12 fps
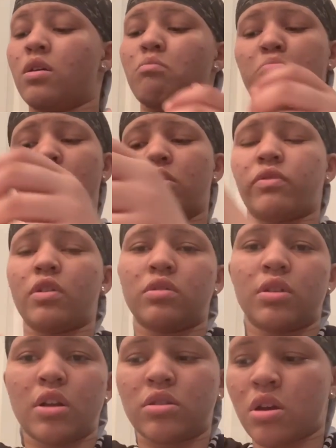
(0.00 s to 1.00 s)
But first
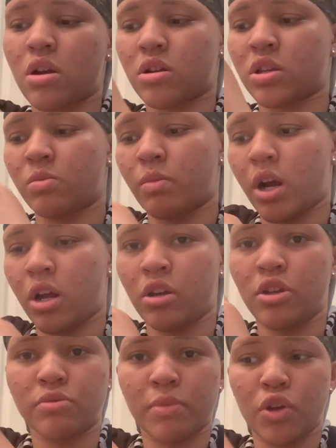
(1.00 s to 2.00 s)
thing I check is my,
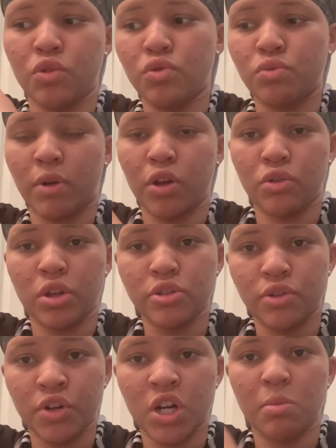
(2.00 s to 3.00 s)
it's my, YouTube, my
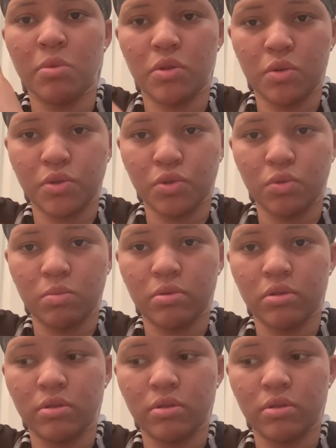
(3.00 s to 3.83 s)
Instagram and YouTube.